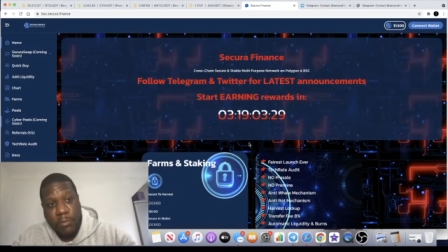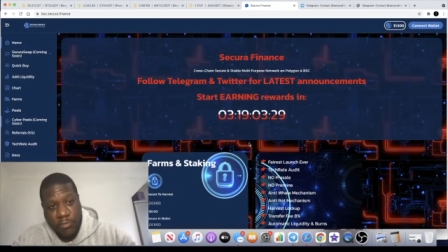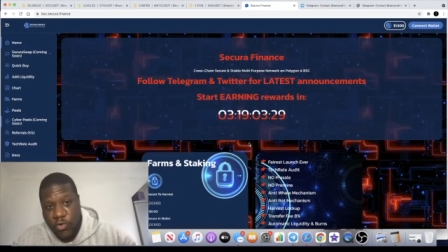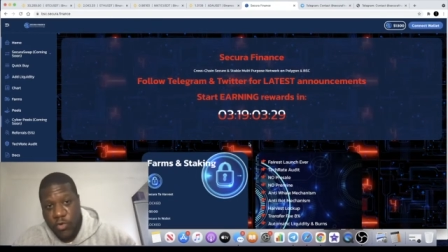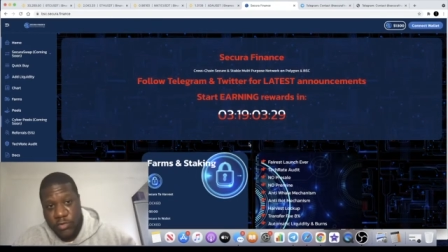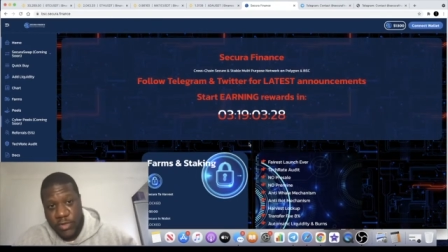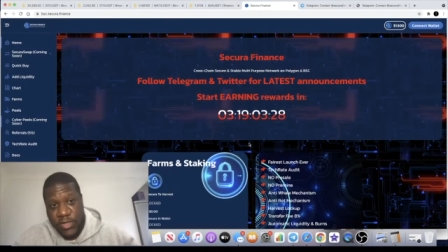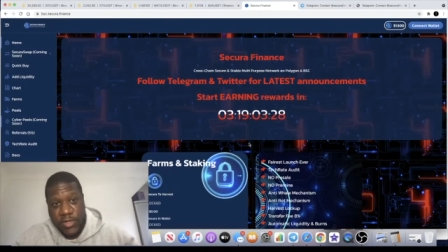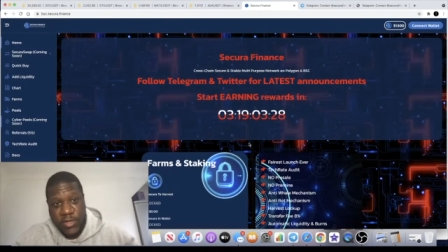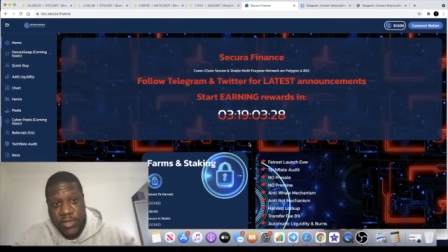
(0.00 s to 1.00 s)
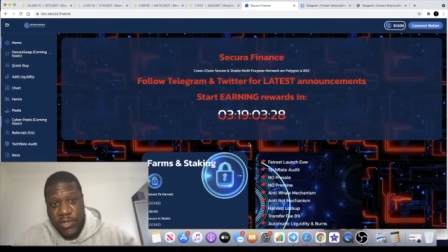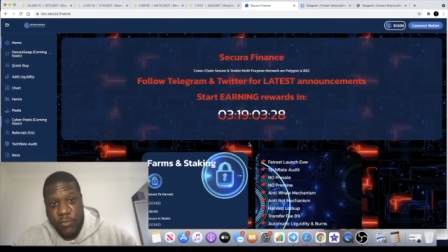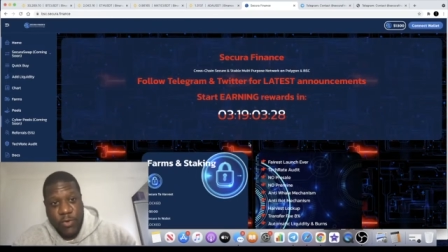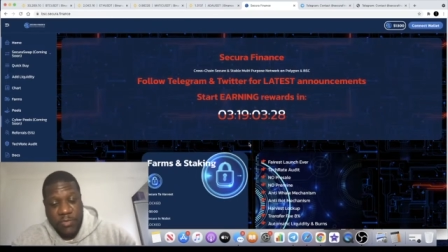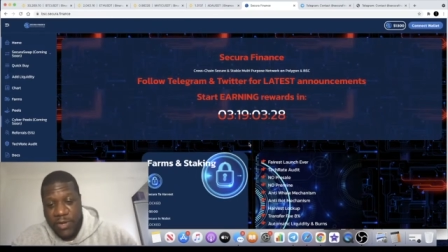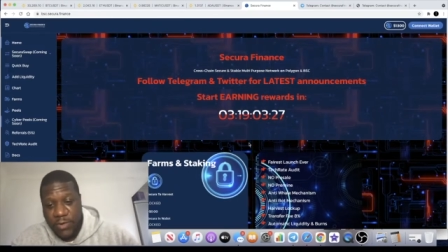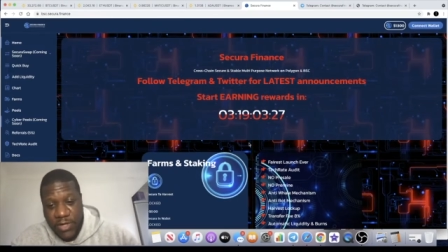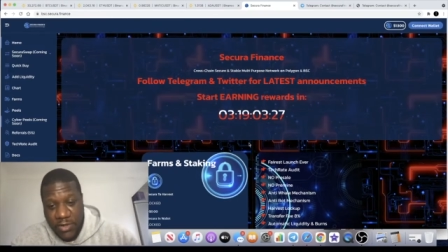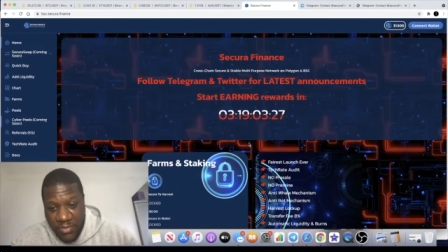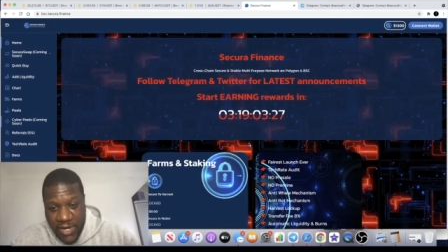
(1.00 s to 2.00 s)
more than what people are
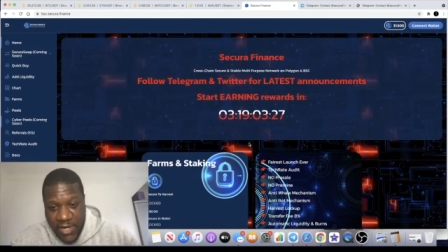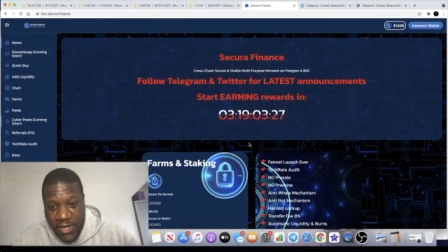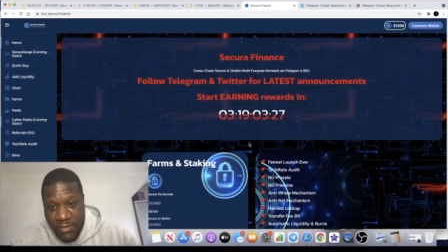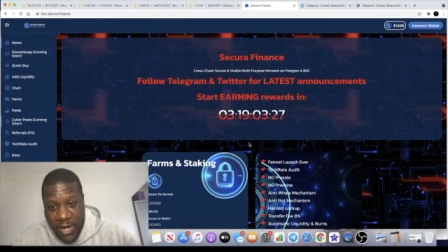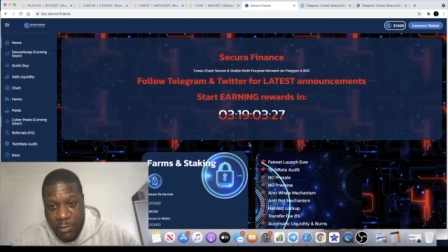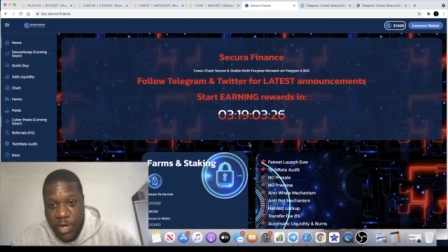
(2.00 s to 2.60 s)
complaining about.